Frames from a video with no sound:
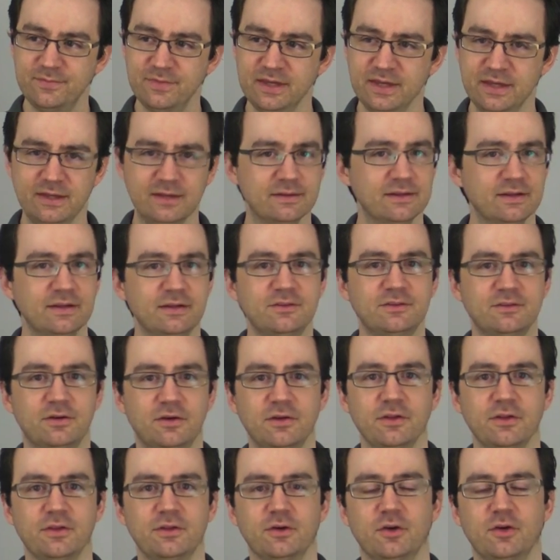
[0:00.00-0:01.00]
it lists
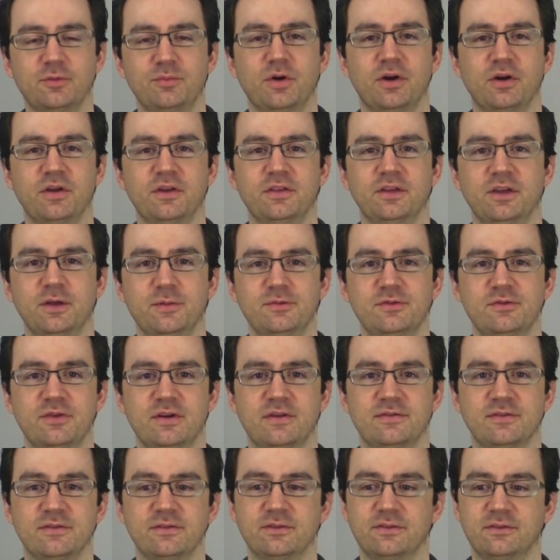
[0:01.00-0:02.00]
all the third-party themes you
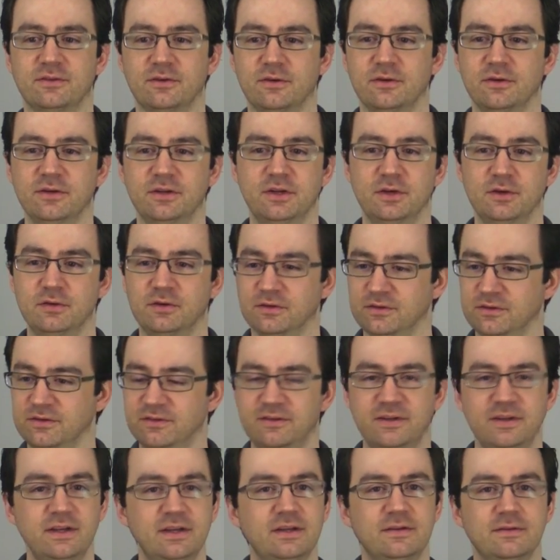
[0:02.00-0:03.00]
have installed. You can
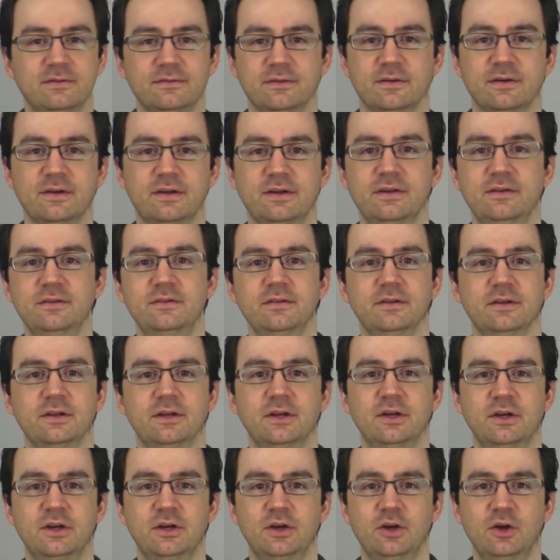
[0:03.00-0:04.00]
see very
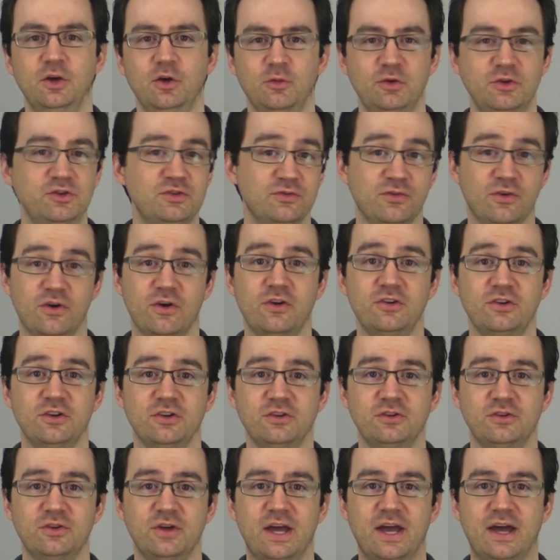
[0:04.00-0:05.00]
easily which
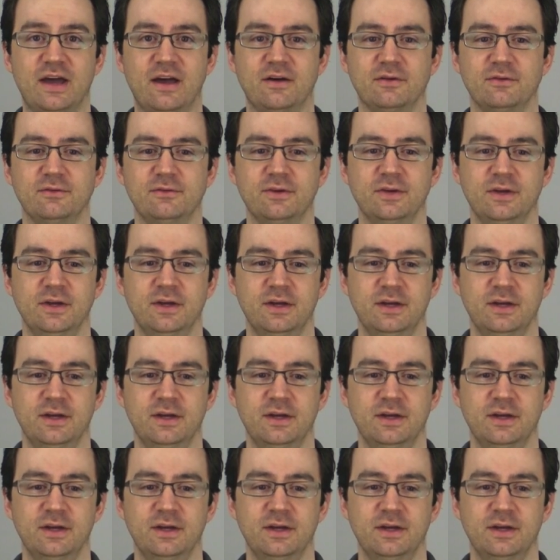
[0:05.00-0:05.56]
versions you have.